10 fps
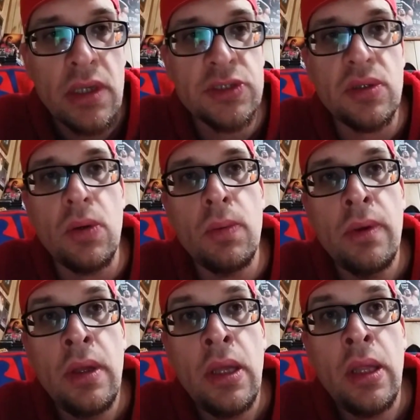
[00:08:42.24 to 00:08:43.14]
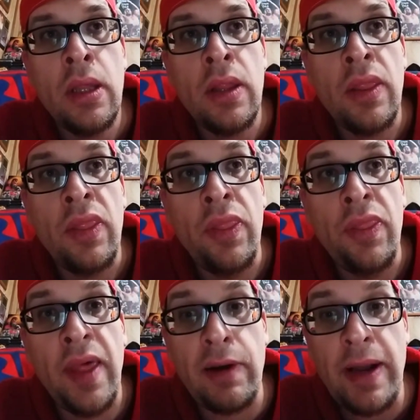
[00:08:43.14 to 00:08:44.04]
So,
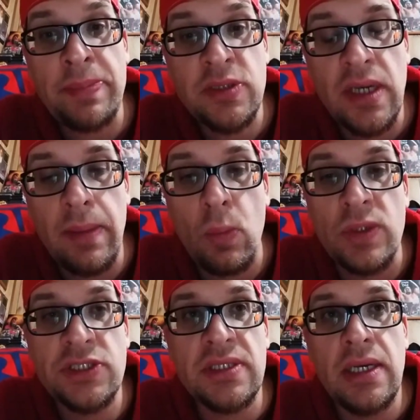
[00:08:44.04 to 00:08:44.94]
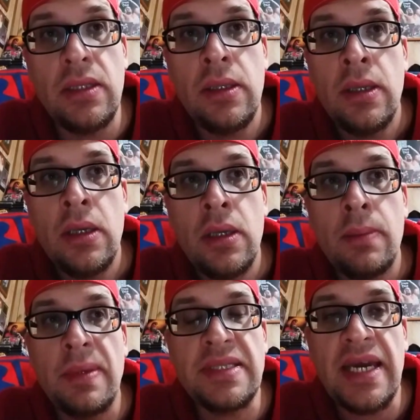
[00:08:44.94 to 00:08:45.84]
that wraps it up. Once again,
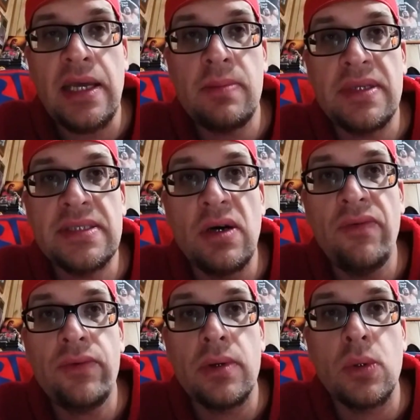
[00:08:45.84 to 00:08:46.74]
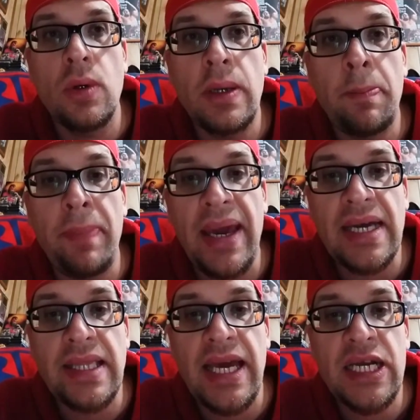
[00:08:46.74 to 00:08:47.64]
my dad and myself are going to
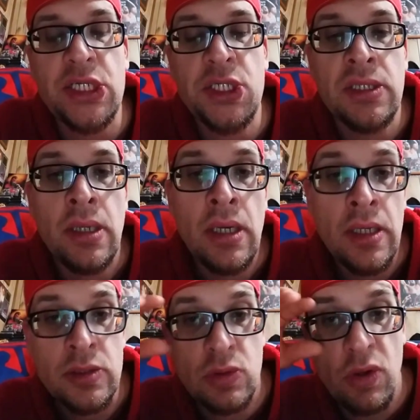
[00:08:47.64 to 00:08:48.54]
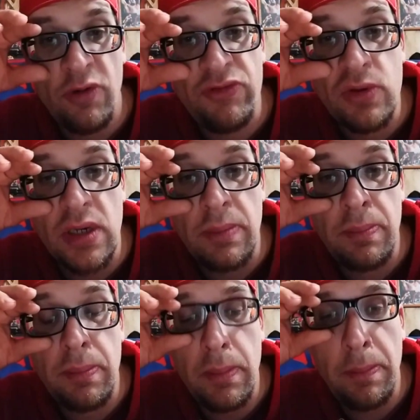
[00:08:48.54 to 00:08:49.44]
Backlash. So, if you're going
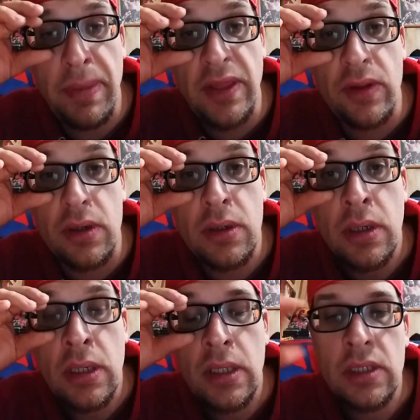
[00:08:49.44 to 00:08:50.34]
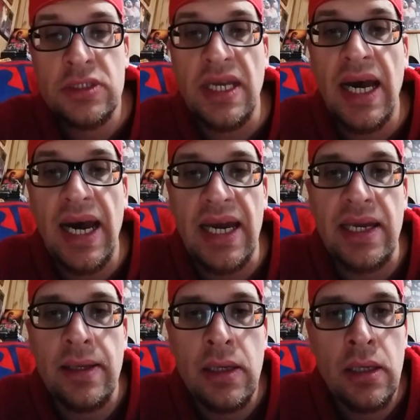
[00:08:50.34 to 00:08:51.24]
to be there, say
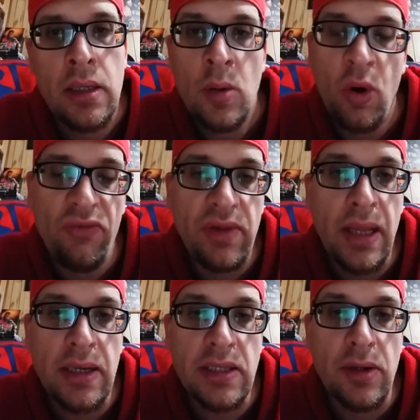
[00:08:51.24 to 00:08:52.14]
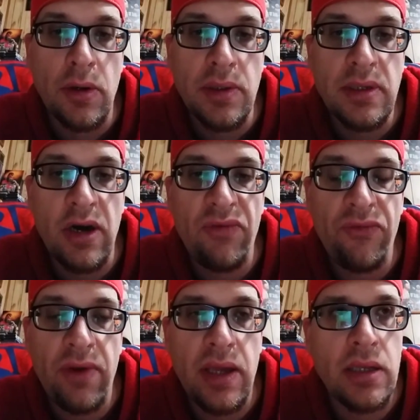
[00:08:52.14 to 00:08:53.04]
hi. Hopefully I'll get there early
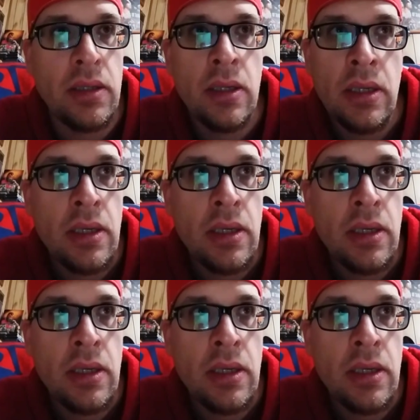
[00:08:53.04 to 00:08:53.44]
enough and